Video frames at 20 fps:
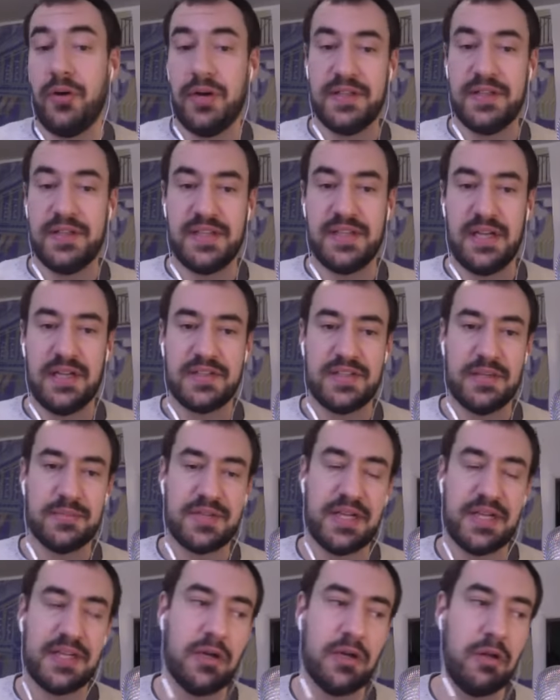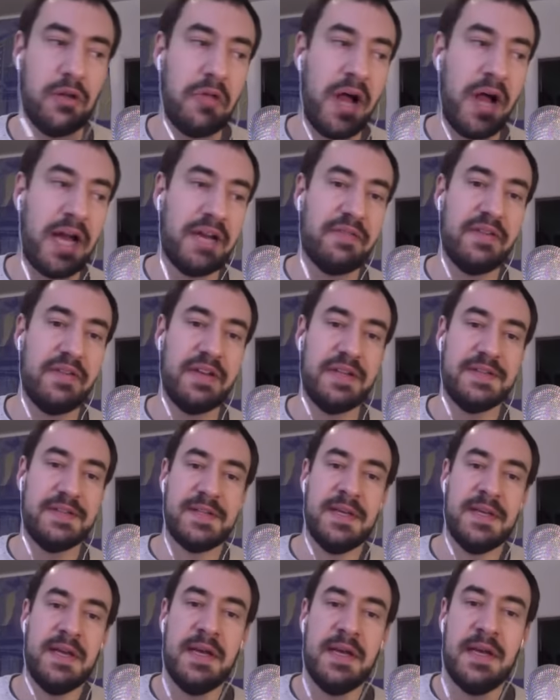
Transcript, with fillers: And it seems like, a lot of it is